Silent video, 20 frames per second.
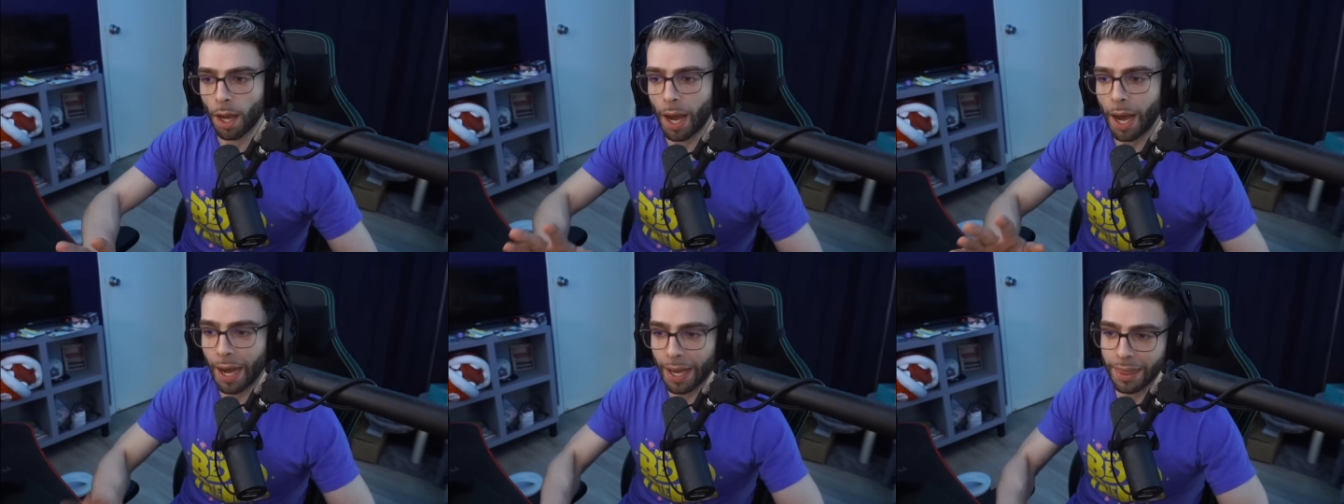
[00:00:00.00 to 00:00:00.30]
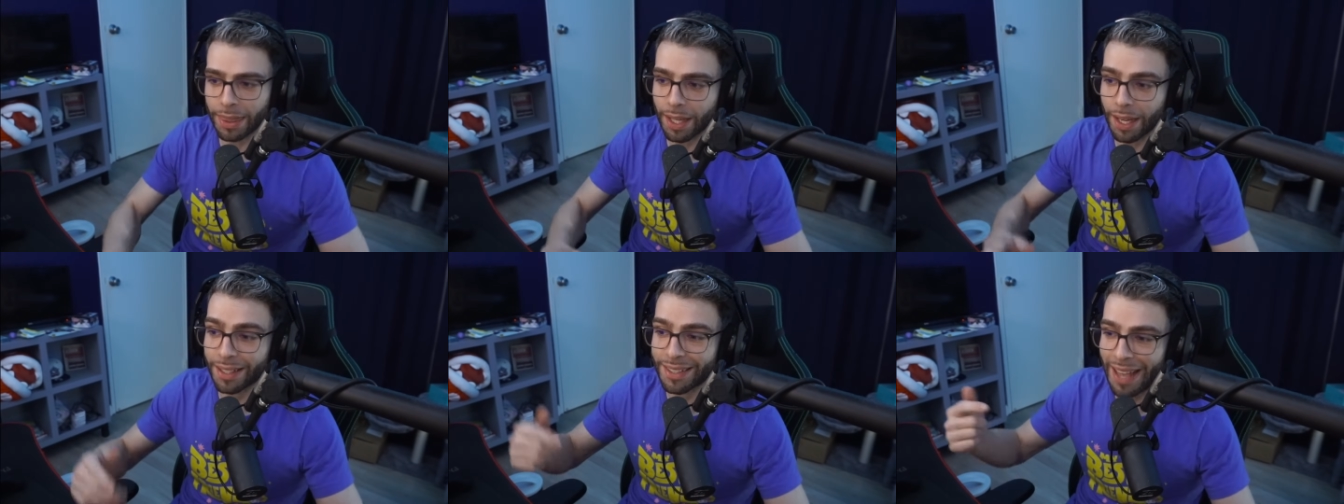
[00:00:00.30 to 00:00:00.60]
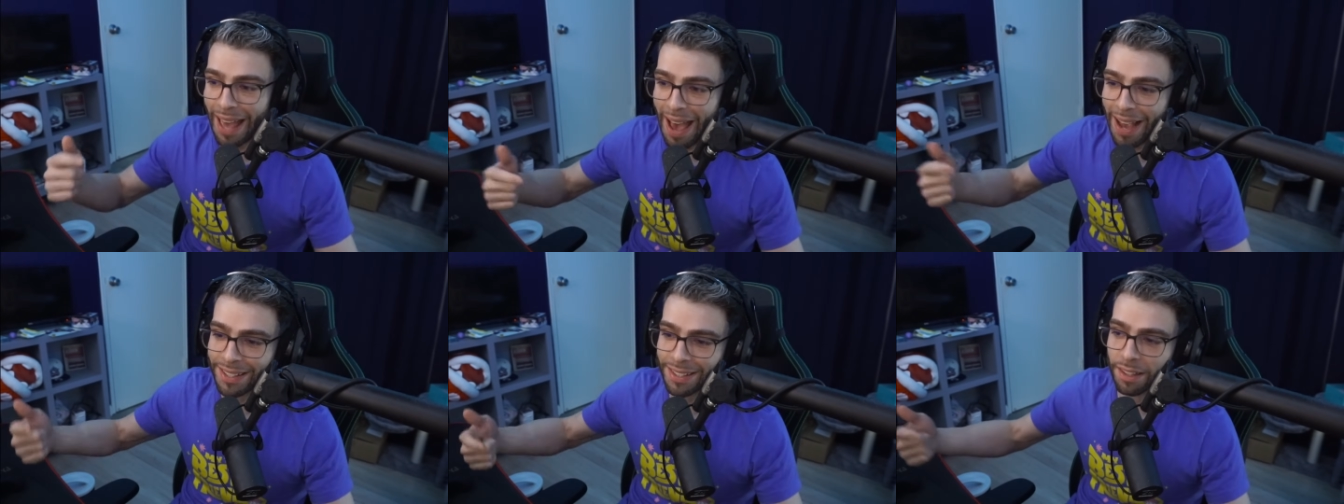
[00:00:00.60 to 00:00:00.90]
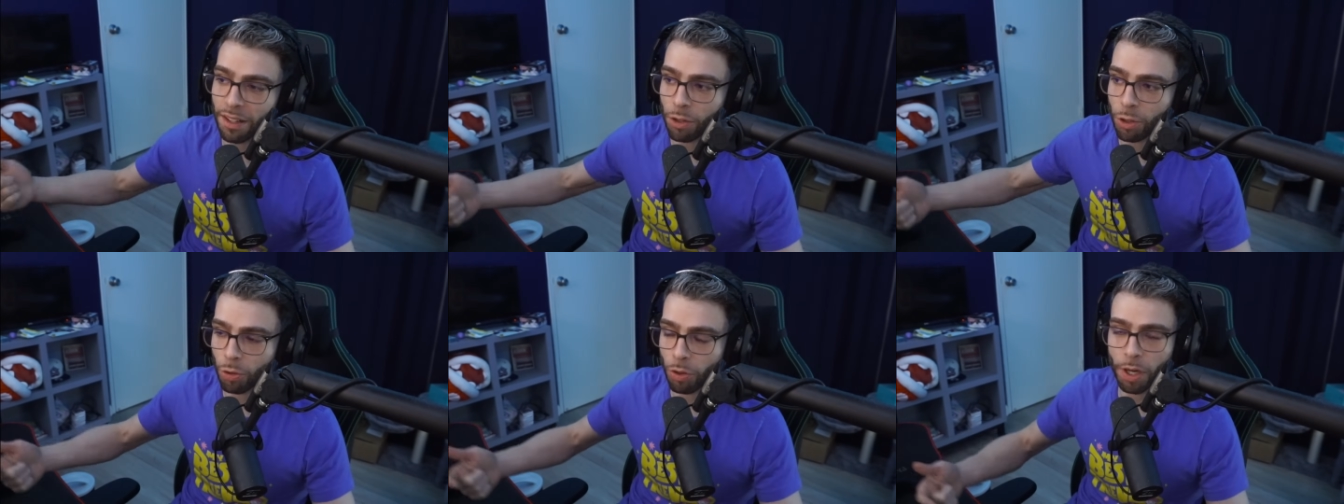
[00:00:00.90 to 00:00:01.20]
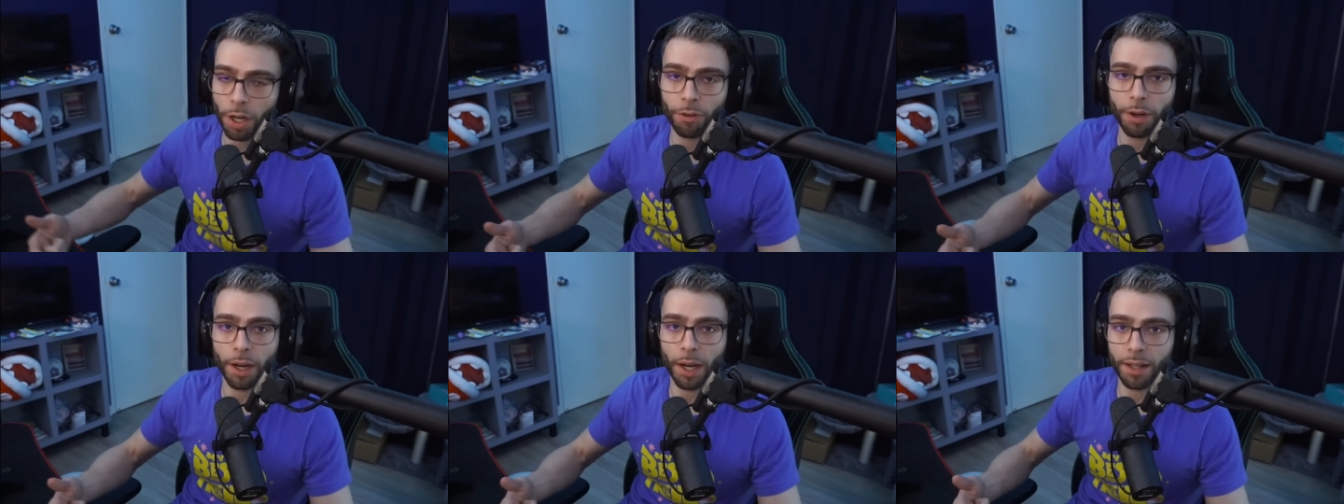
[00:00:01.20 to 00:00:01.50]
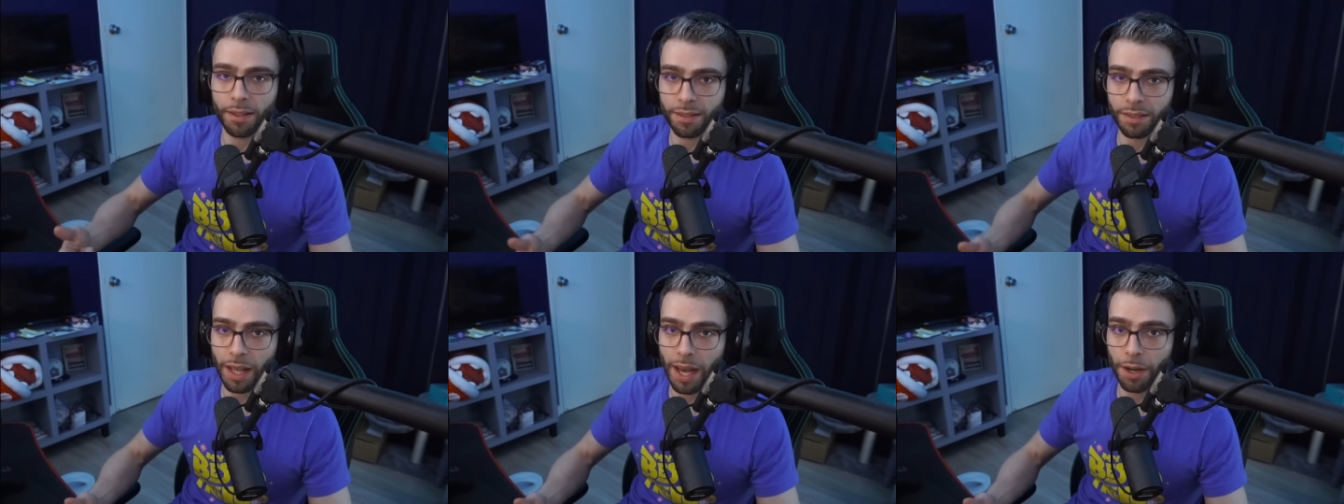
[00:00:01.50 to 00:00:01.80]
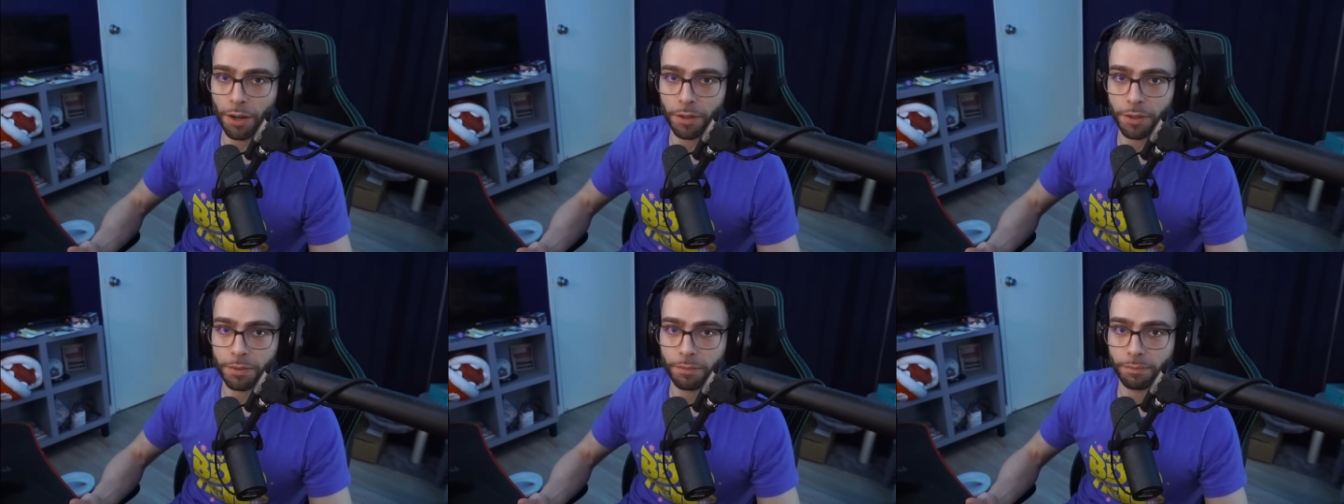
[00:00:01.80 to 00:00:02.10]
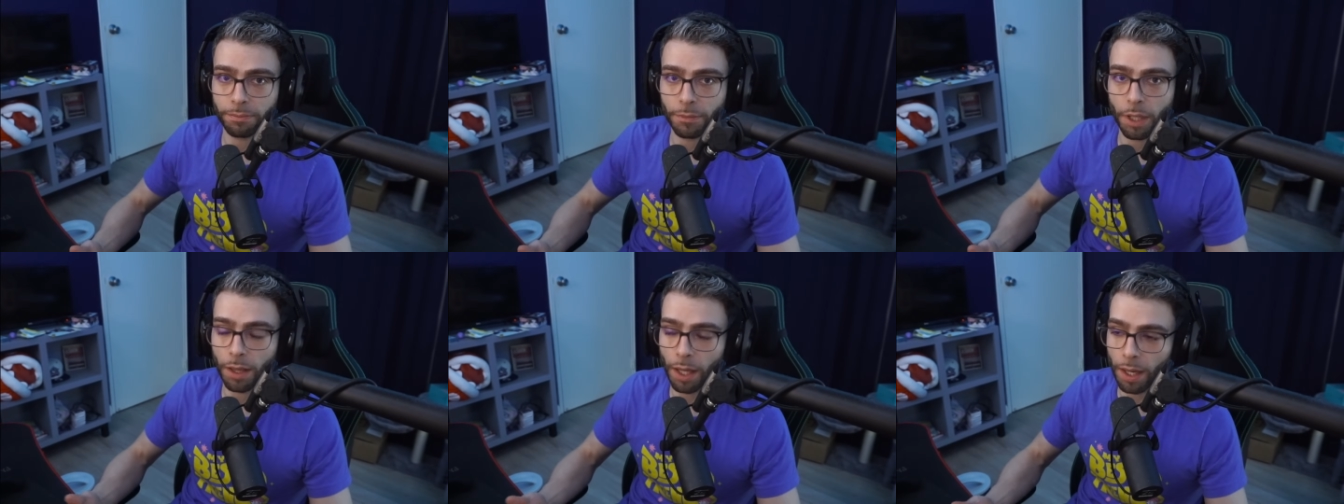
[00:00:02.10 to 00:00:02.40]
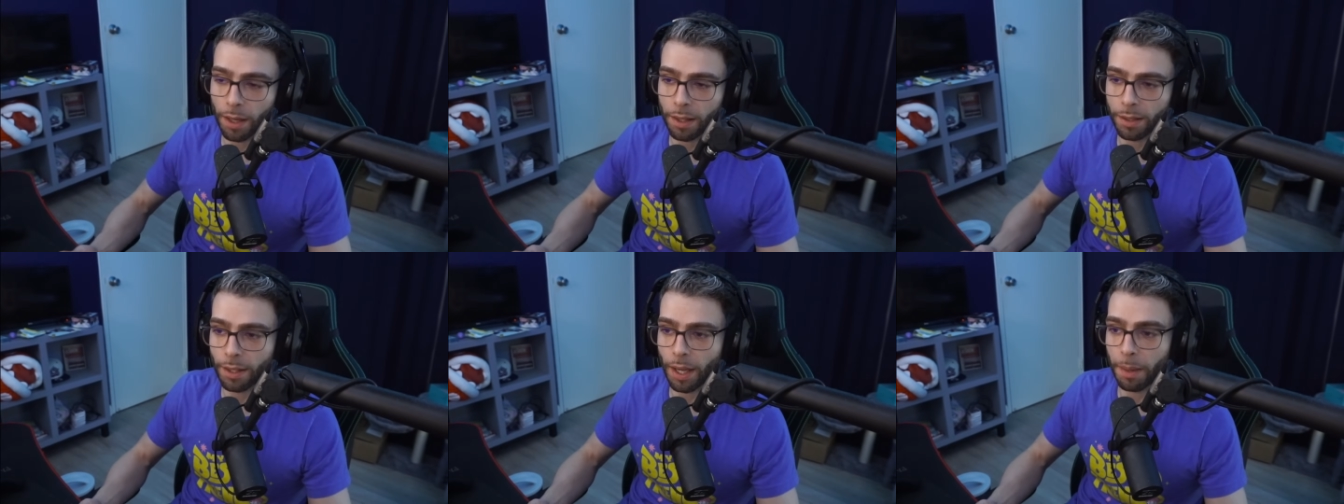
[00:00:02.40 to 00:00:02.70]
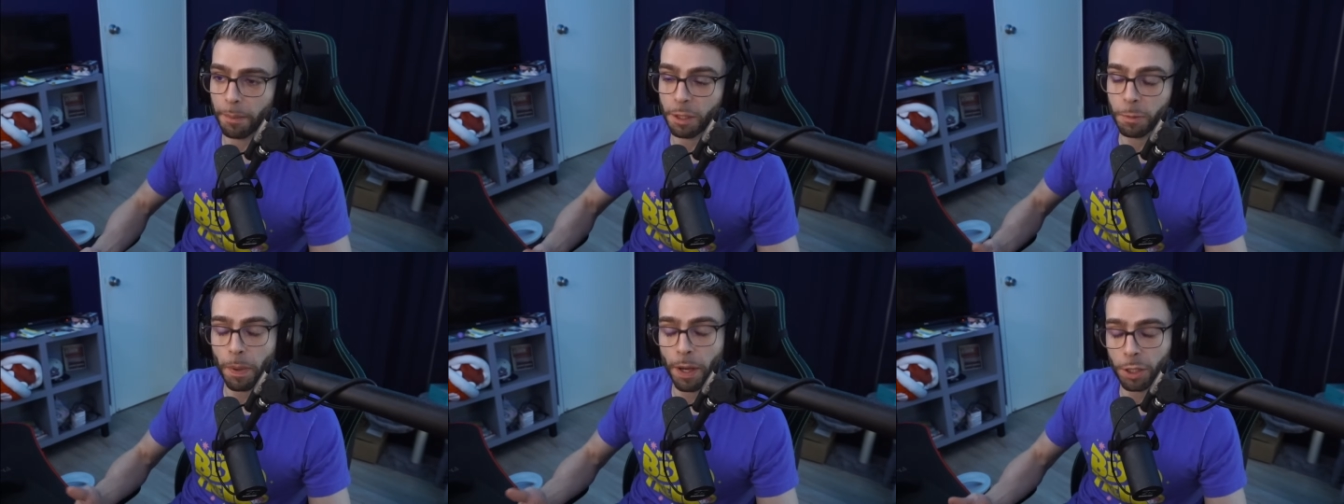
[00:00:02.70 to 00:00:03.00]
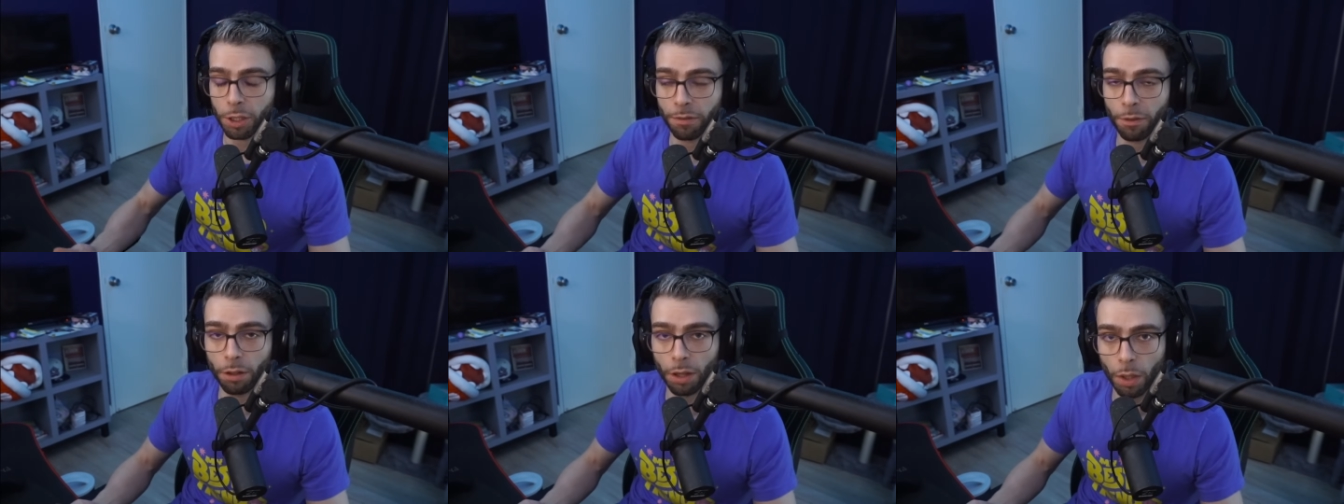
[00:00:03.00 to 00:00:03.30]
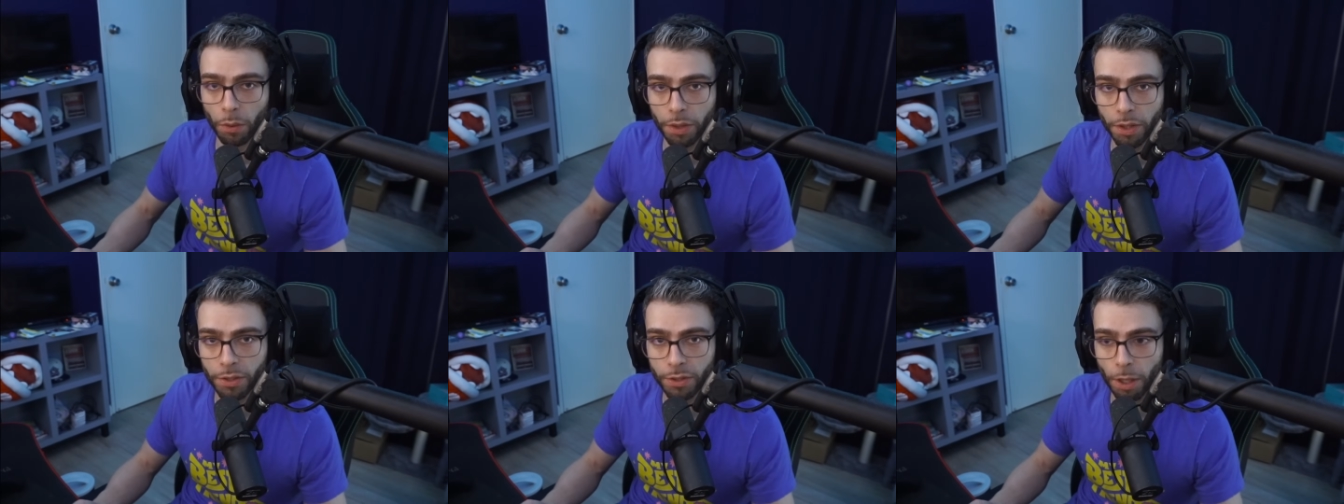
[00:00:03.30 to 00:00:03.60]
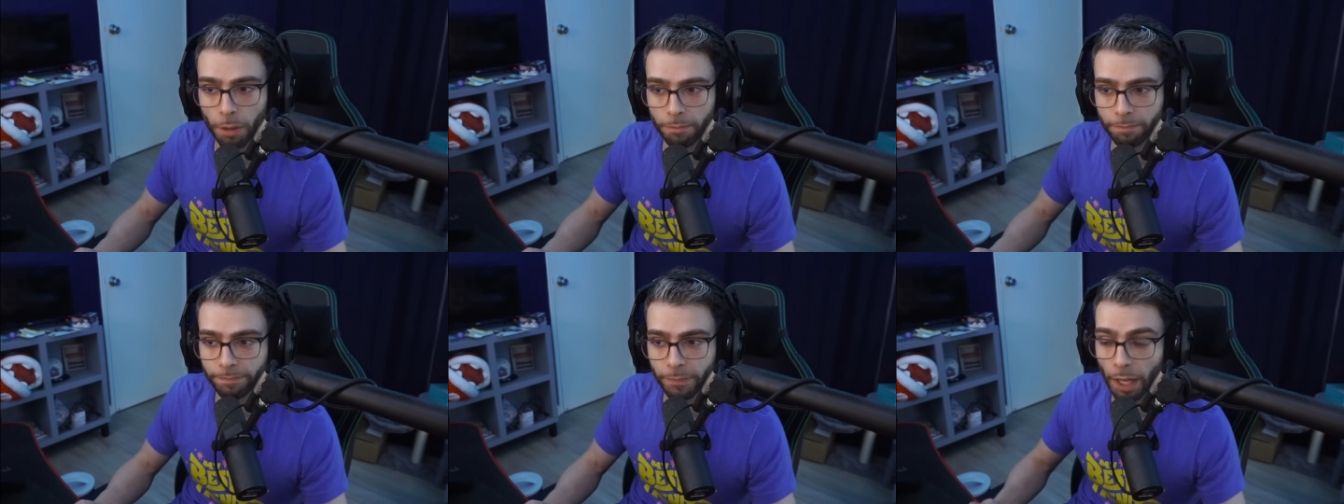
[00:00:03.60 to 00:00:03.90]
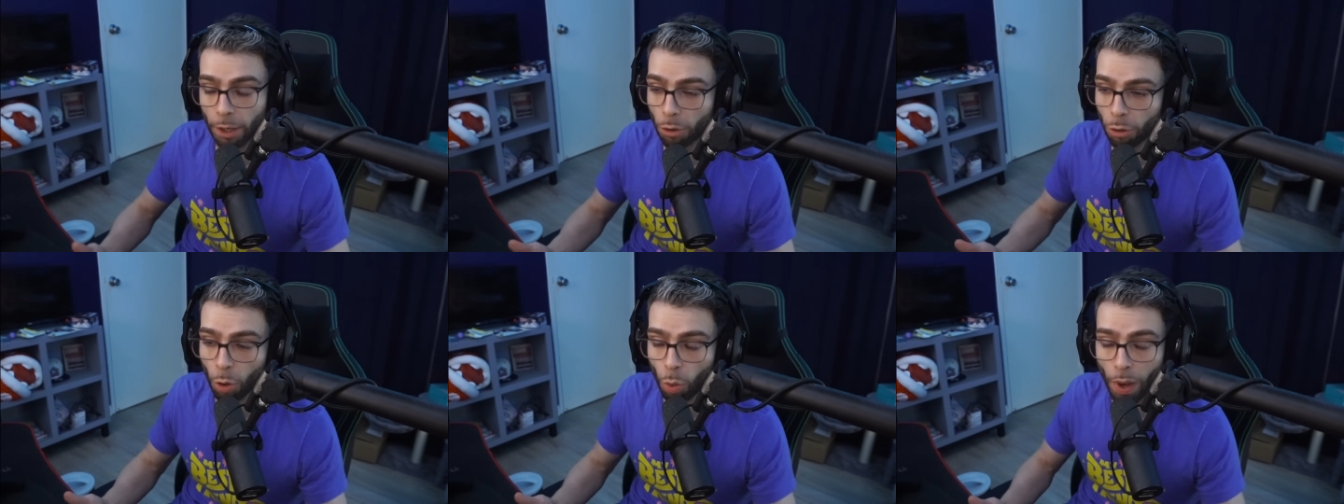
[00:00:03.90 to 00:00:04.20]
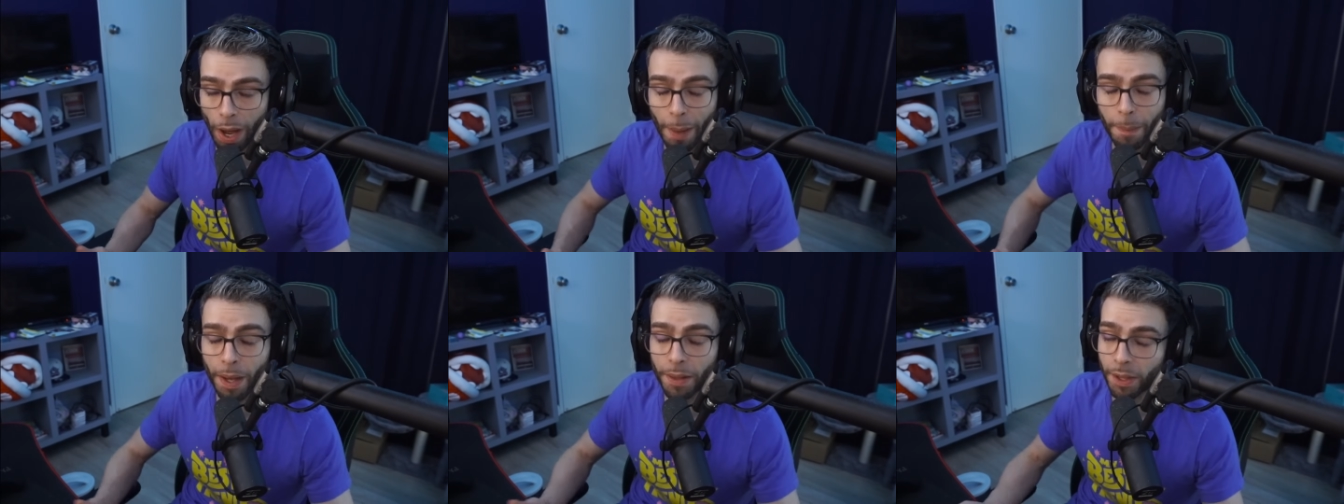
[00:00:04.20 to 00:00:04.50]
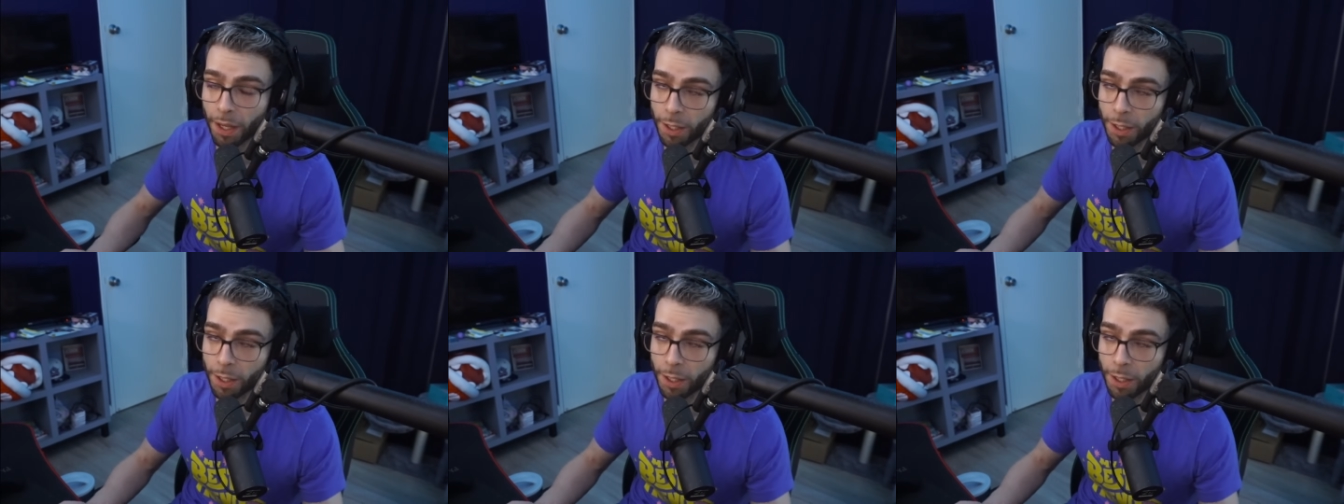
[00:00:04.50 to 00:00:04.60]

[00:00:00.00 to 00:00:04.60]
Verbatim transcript: I think it's accidentally triggering on sliders a lot of the time, especially if they're low in the zone. I don't know why, but I think